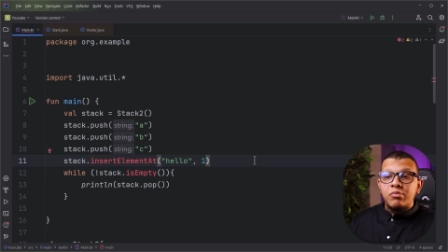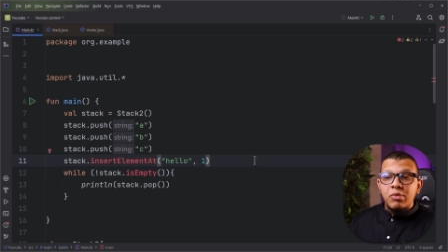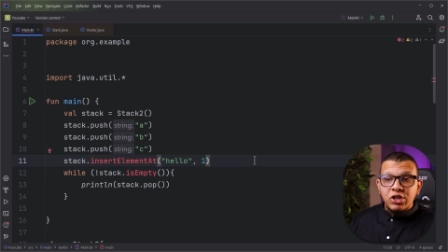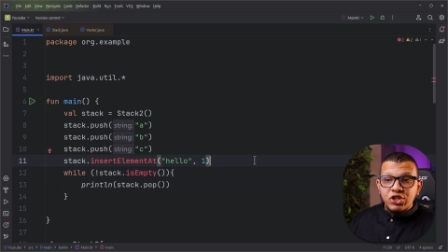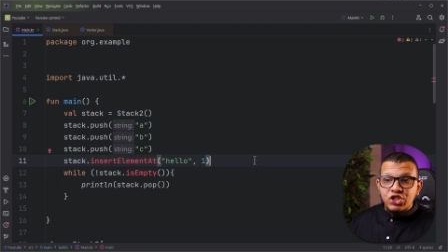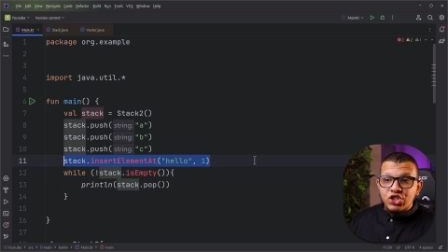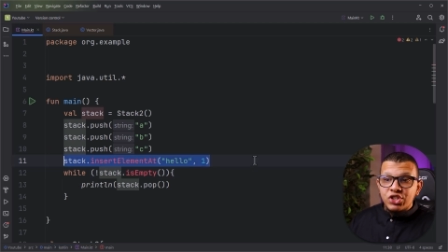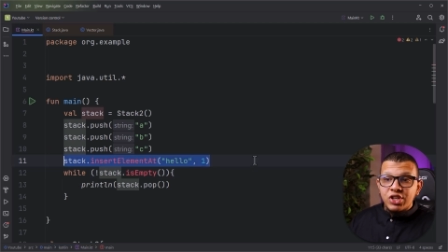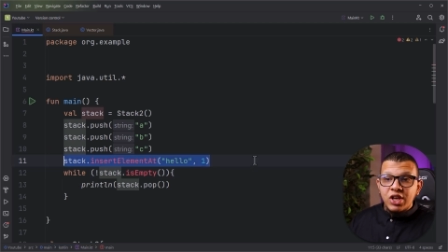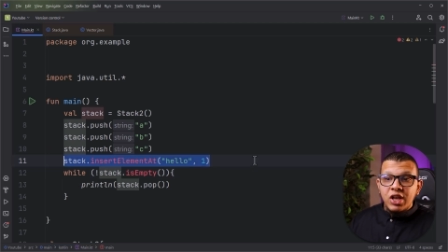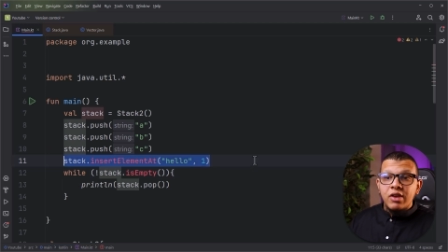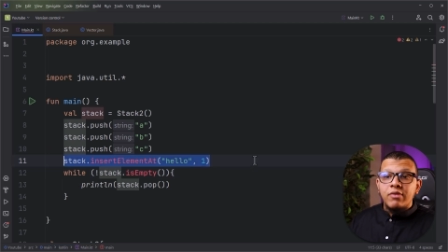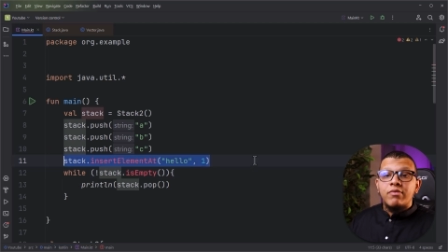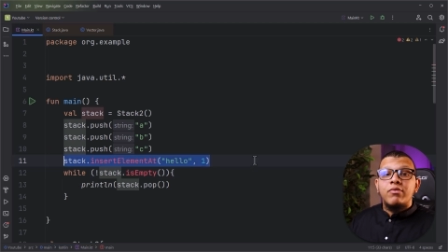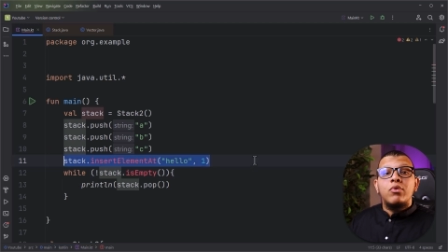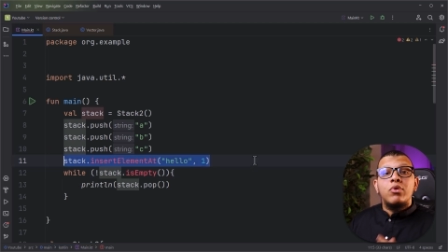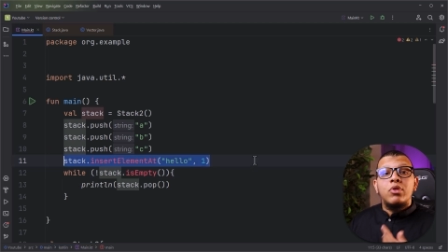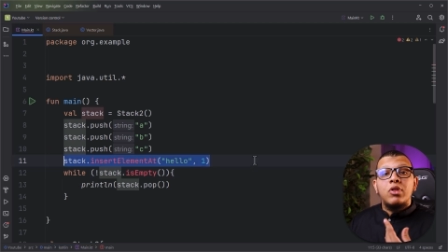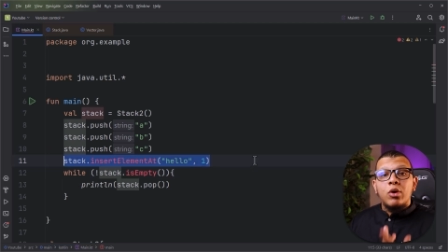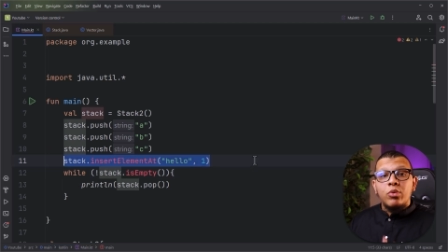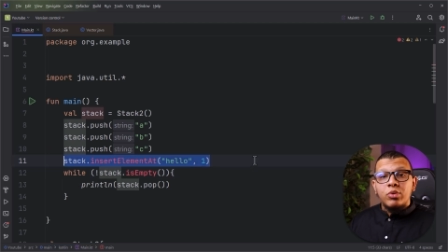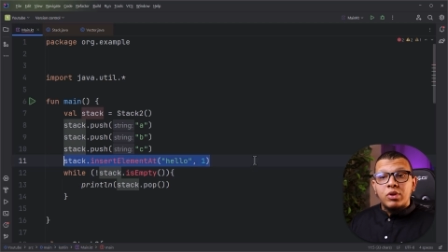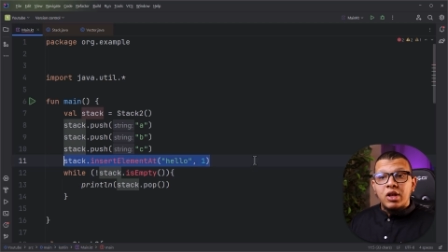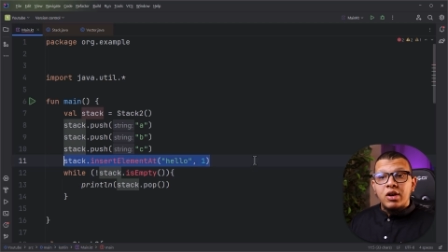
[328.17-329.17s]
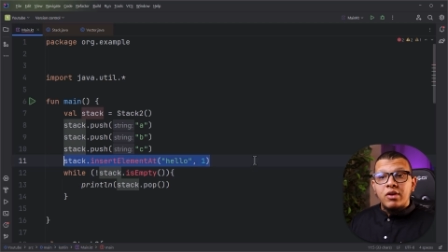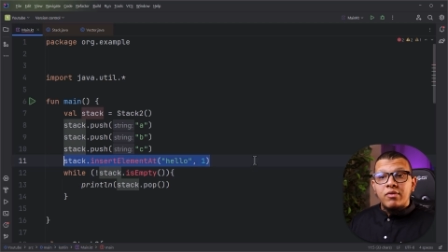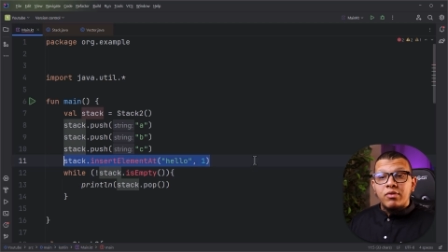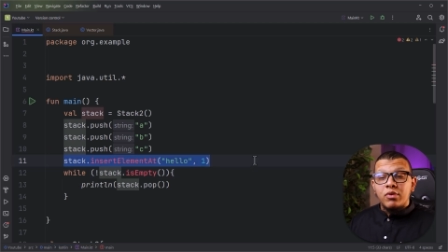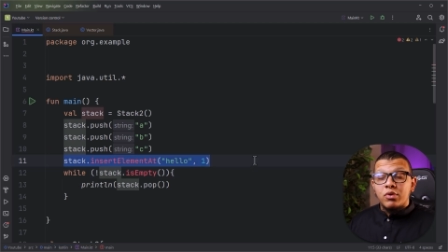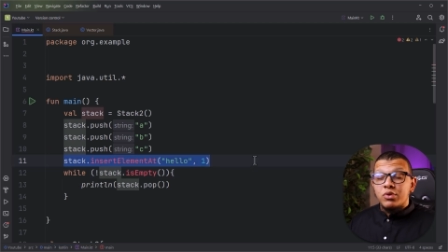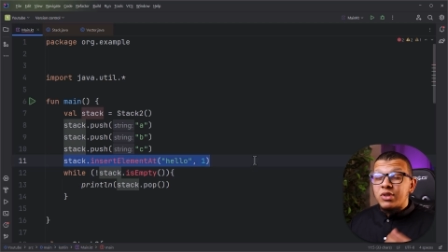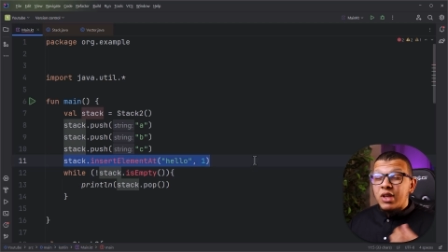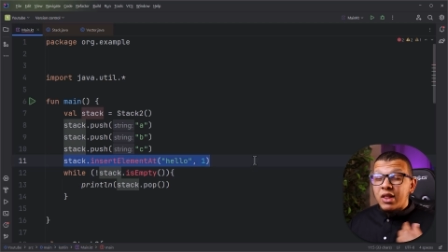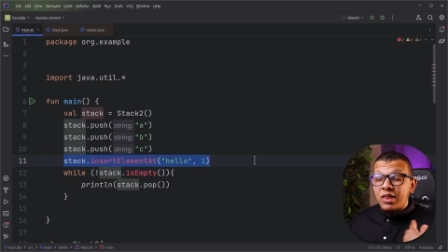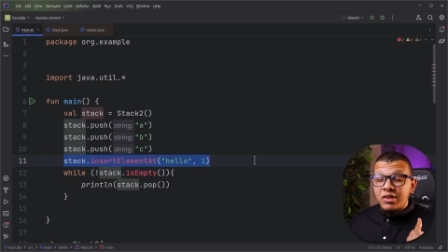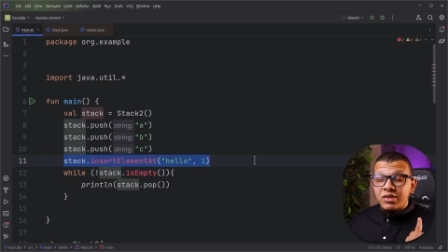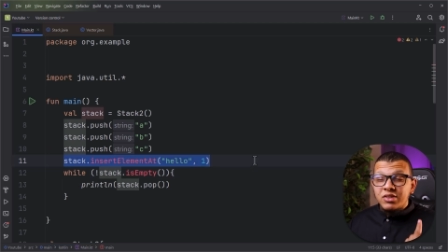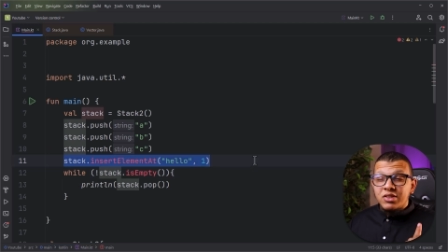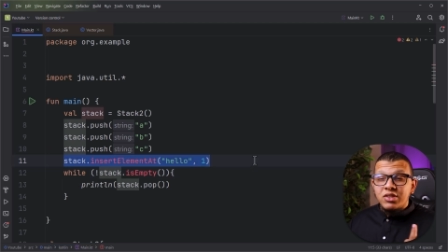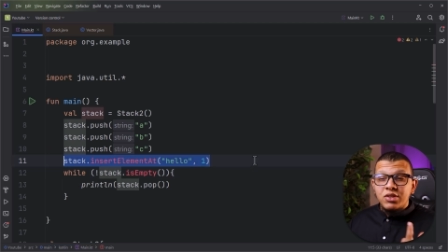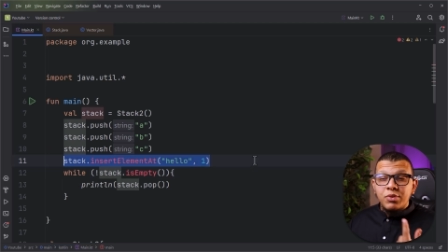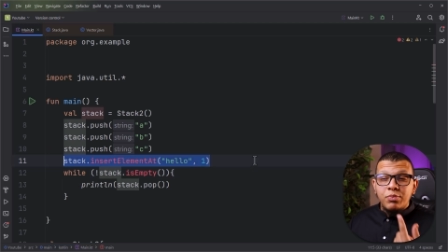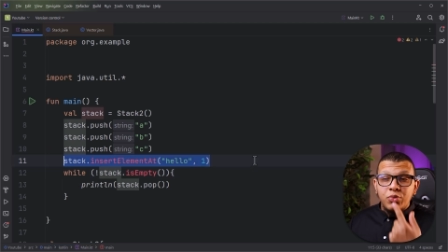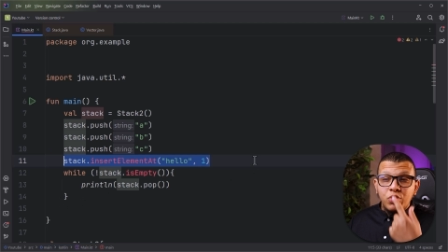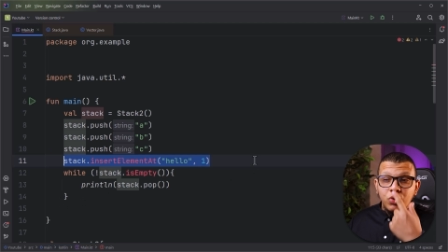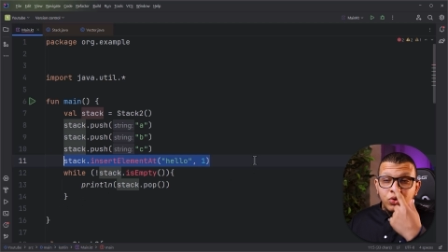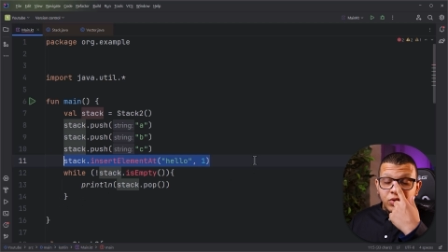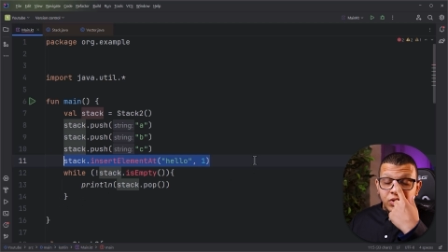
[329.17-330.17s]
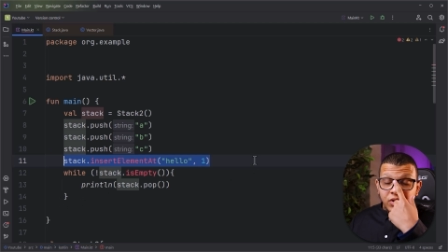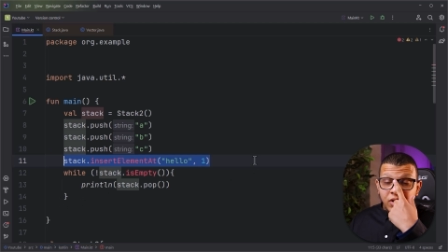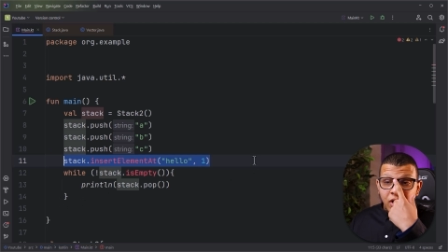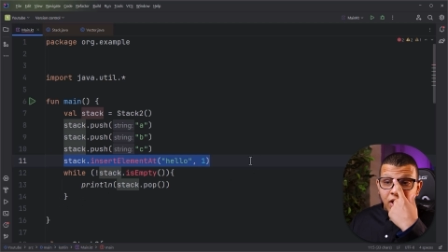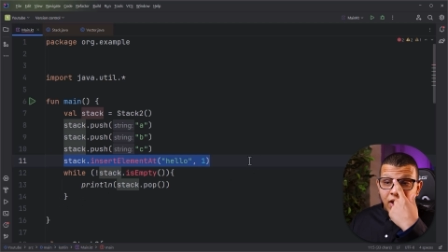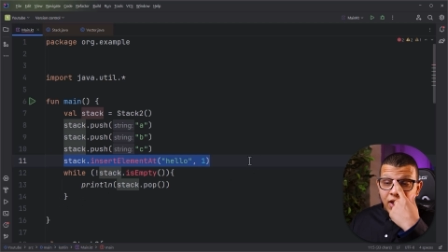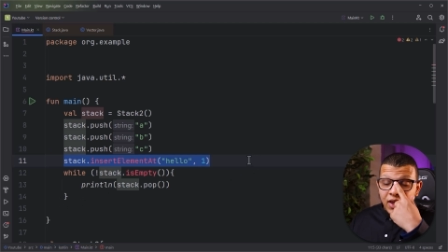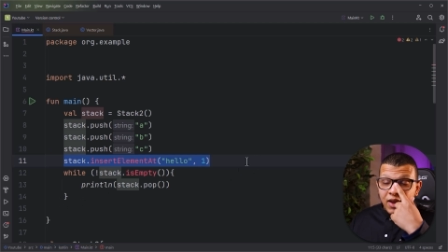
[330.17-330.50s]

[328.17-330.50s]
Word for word: much safe without any flaws. And this is the beauty.